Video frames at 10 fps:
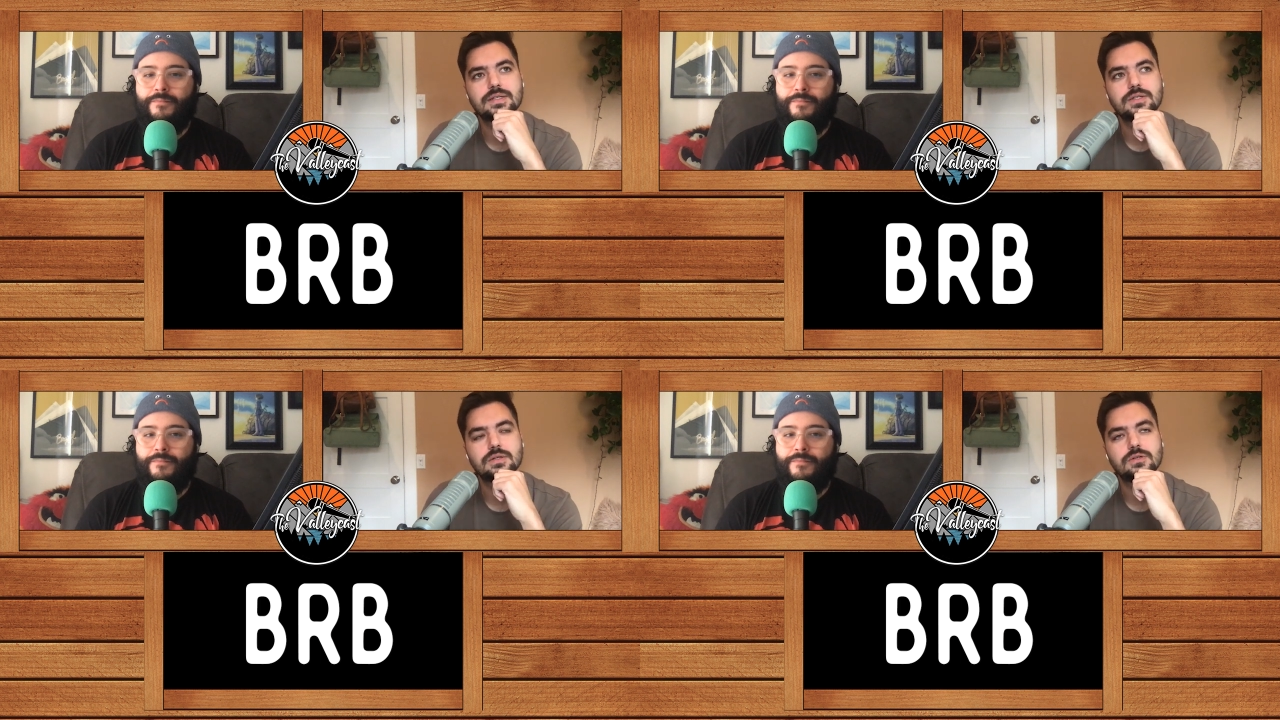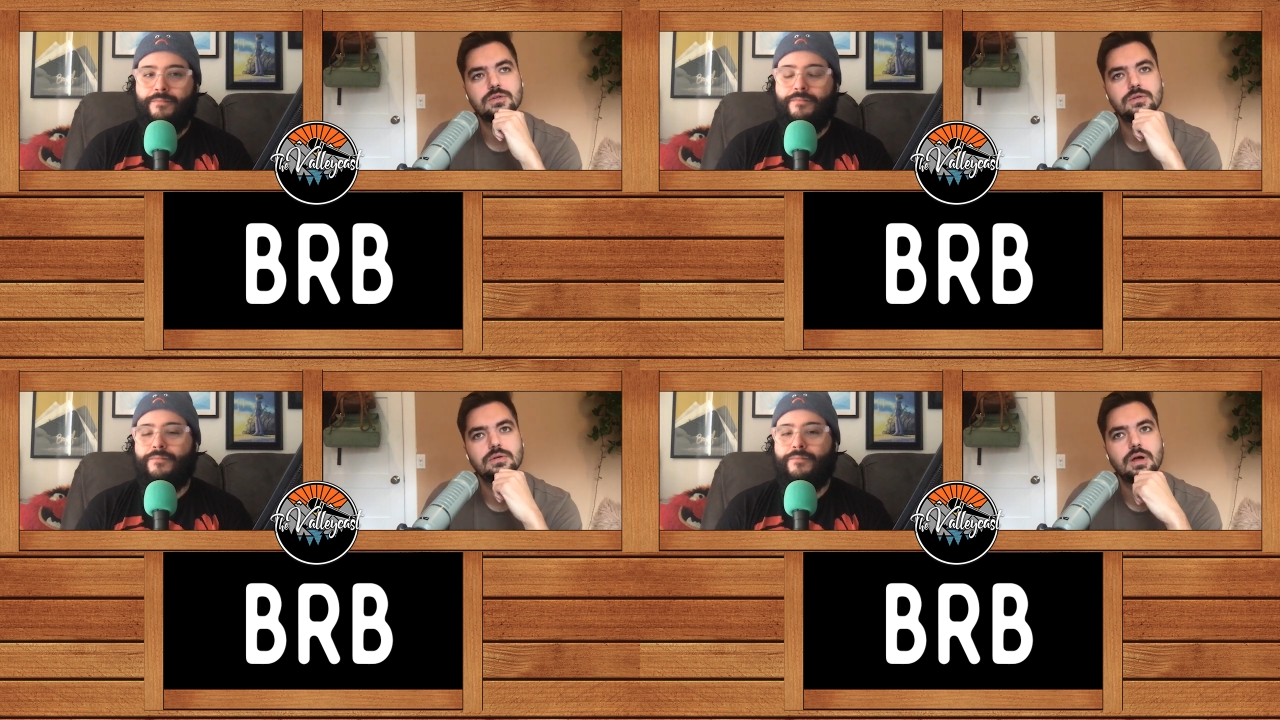Speaker 1: it
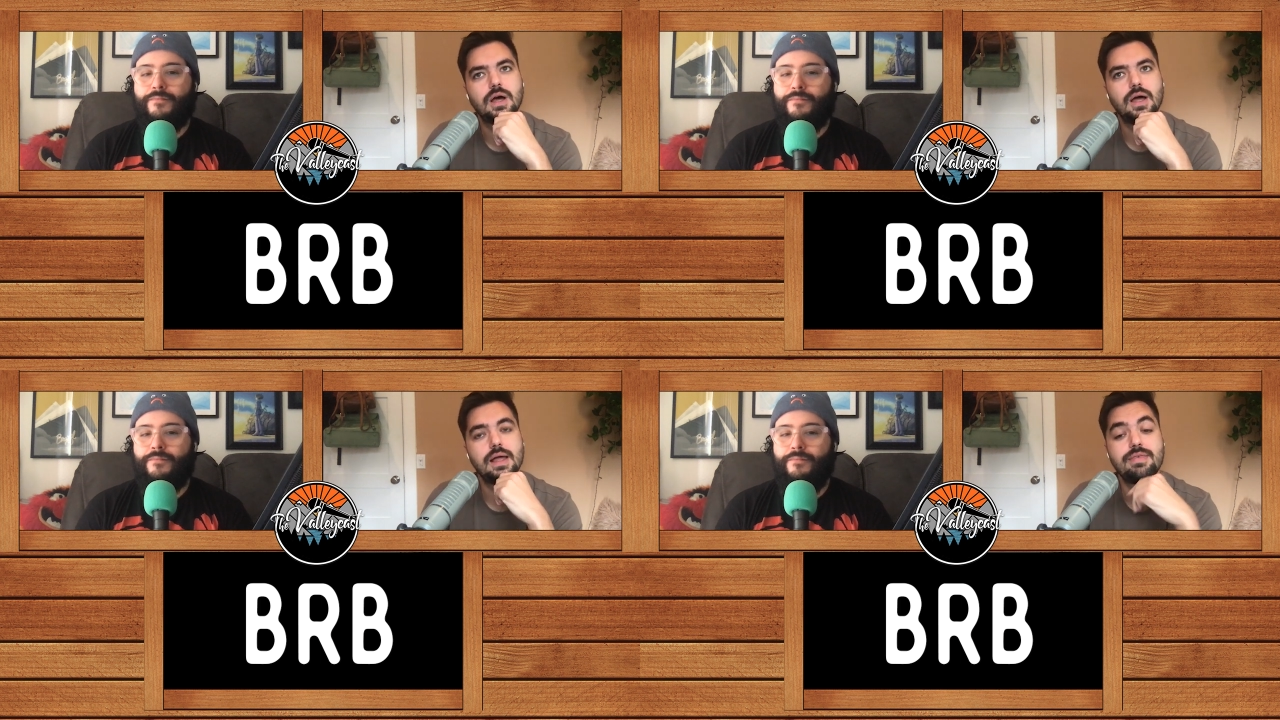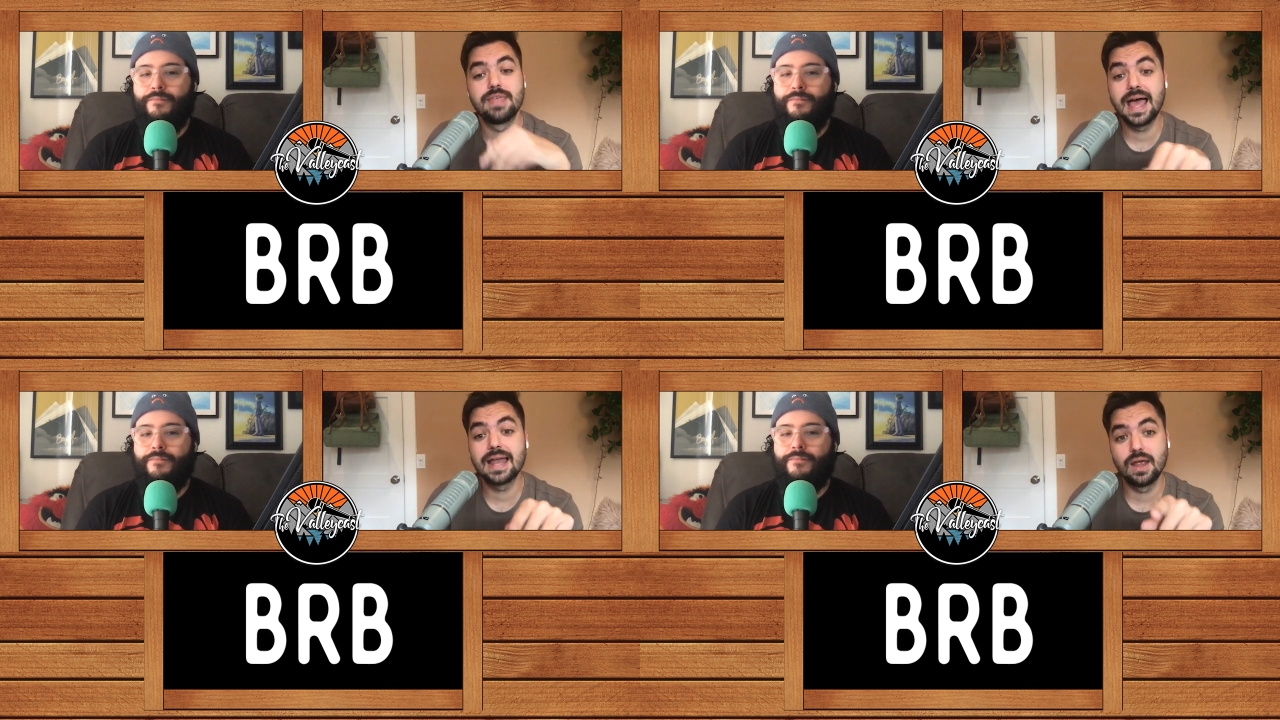to, and
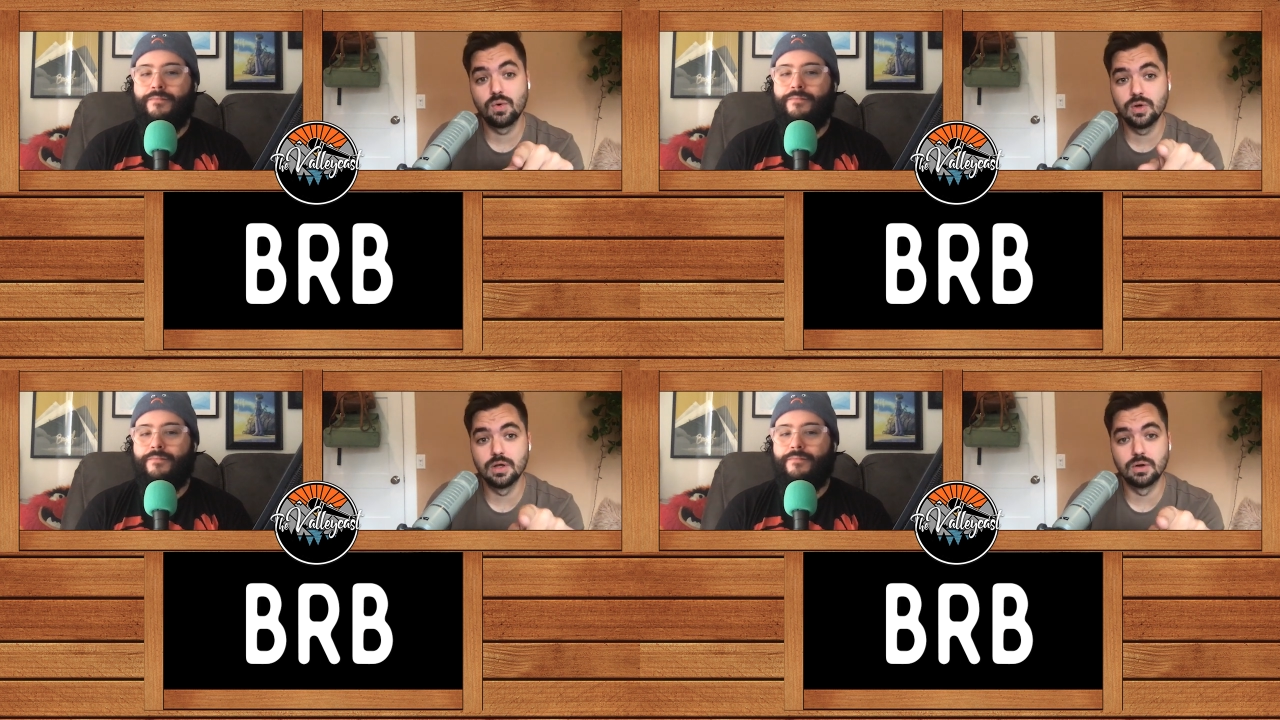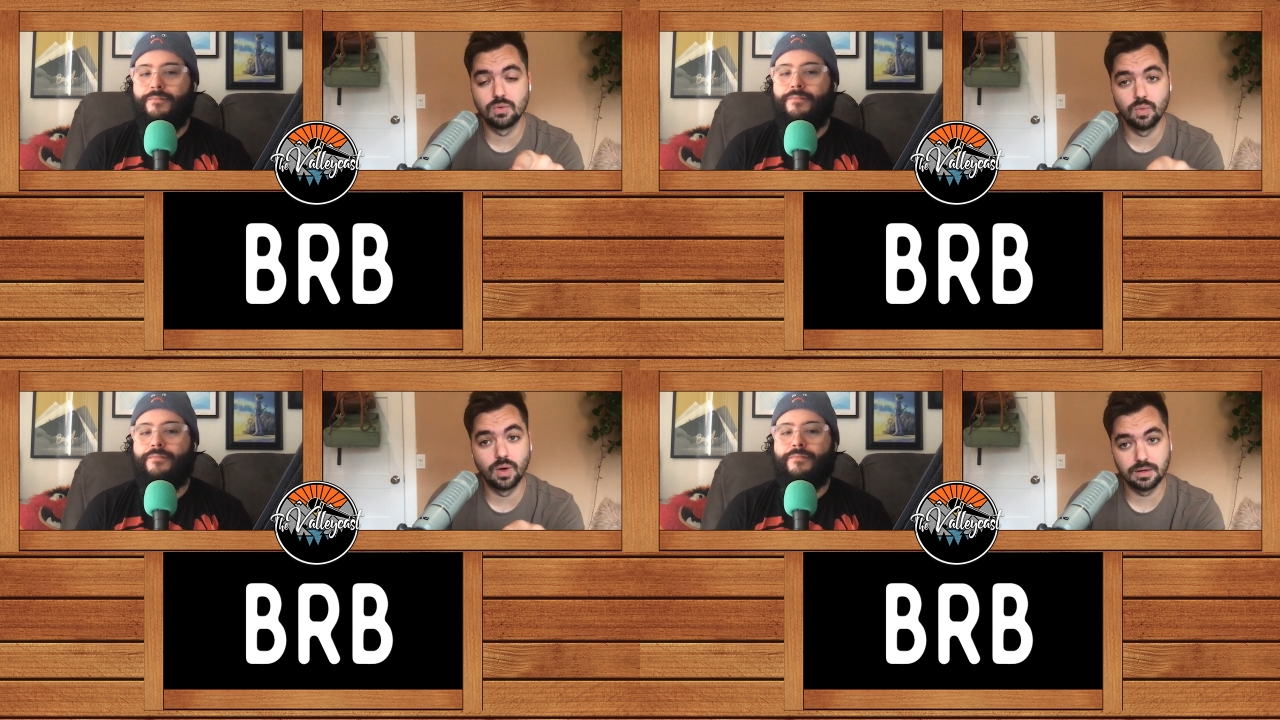that I
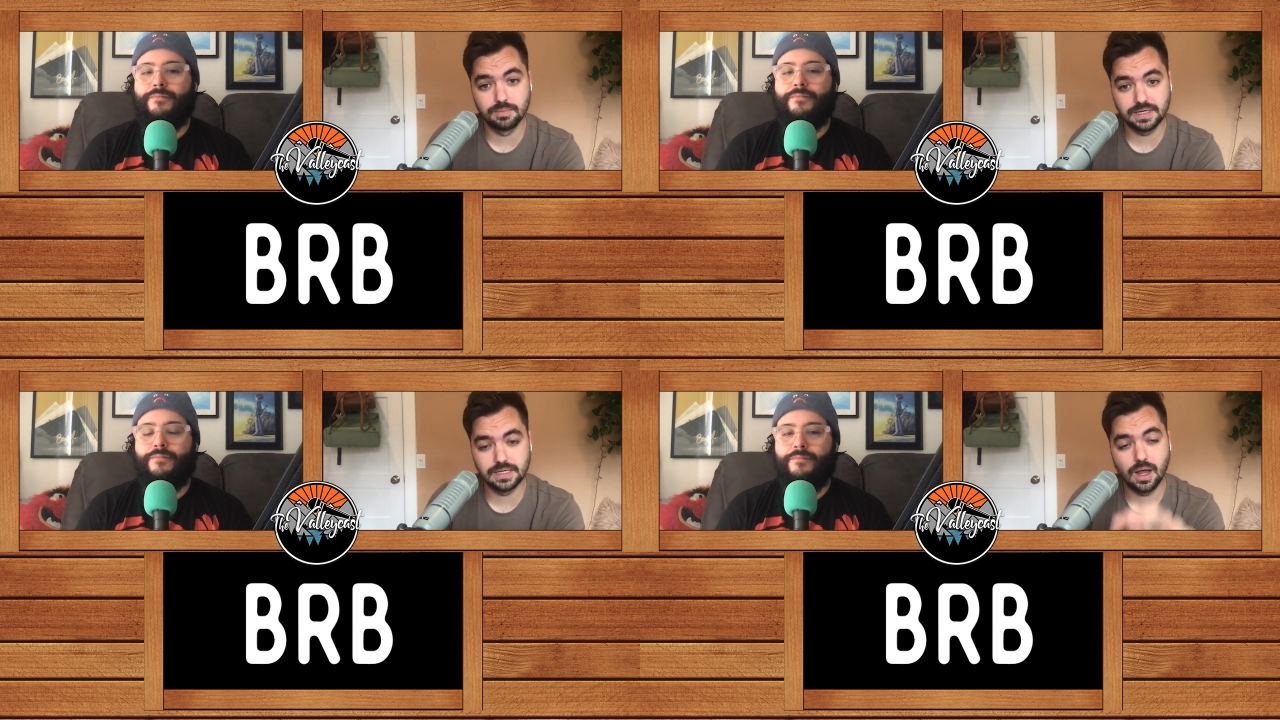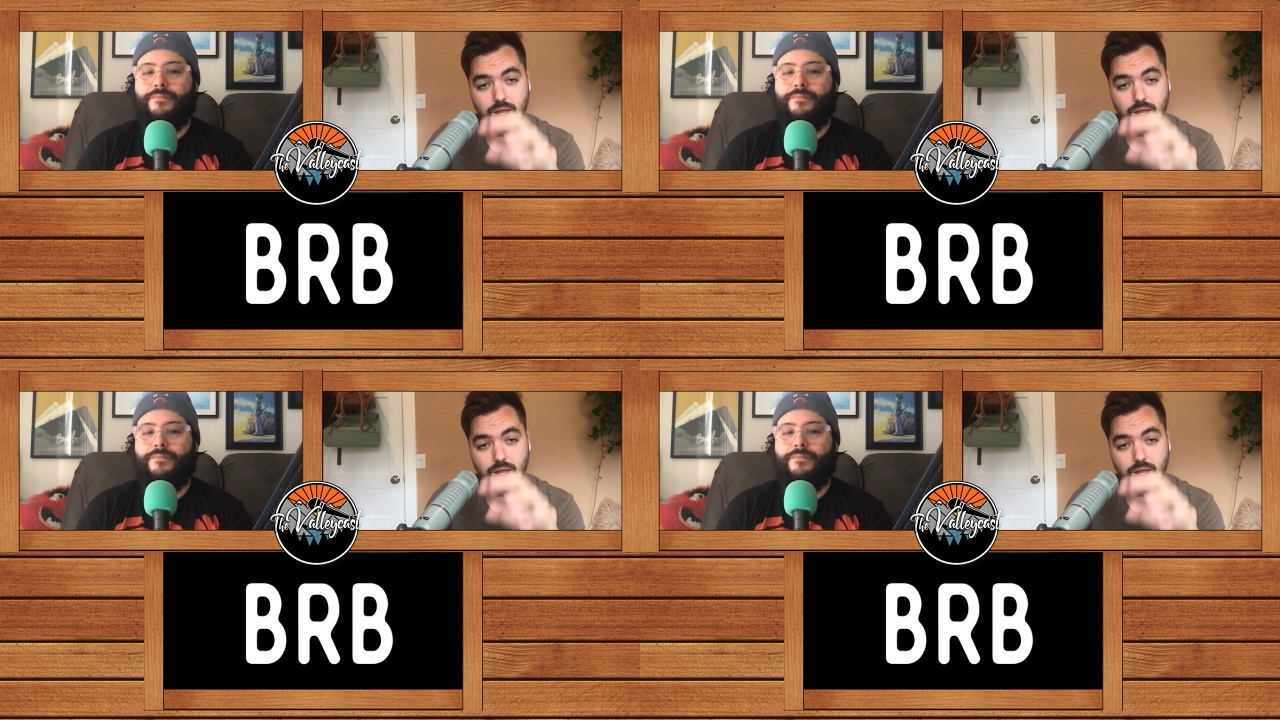will want to be